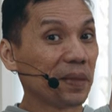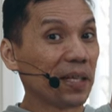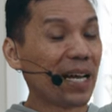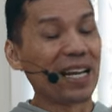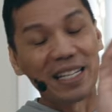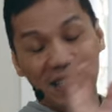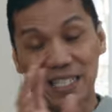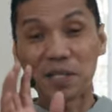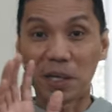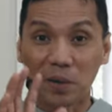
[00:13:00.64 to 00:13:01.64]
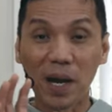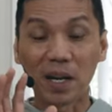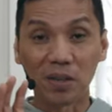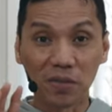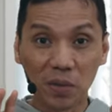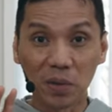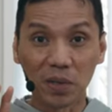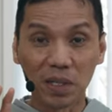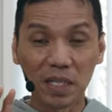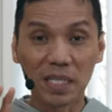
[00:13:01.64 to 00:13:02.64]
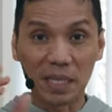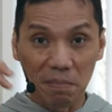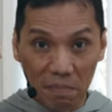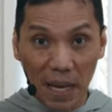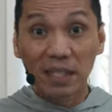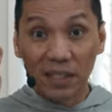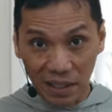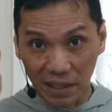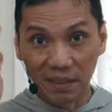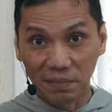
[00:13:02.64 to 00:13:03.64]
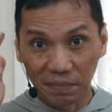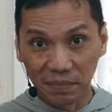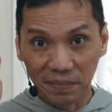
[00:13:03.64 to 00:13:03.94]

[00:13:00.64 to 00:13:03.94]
And this requires, of course, a mental,